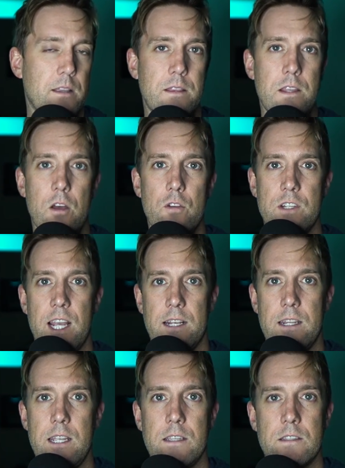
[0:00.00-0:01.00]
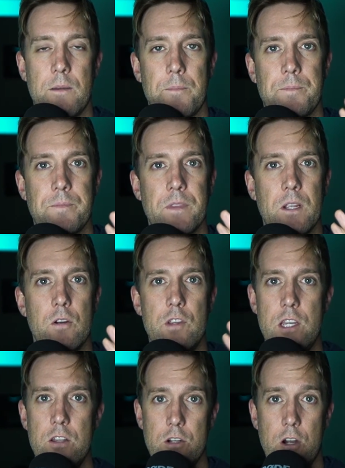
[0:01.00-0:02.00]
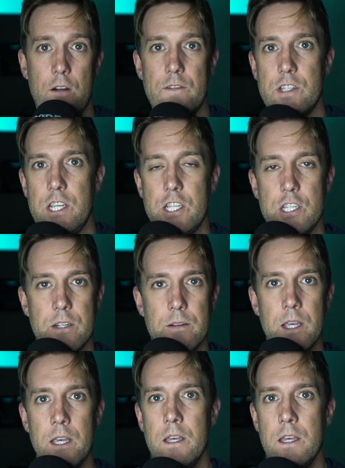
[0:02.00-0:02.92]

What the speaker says: the other techniques or the other conversation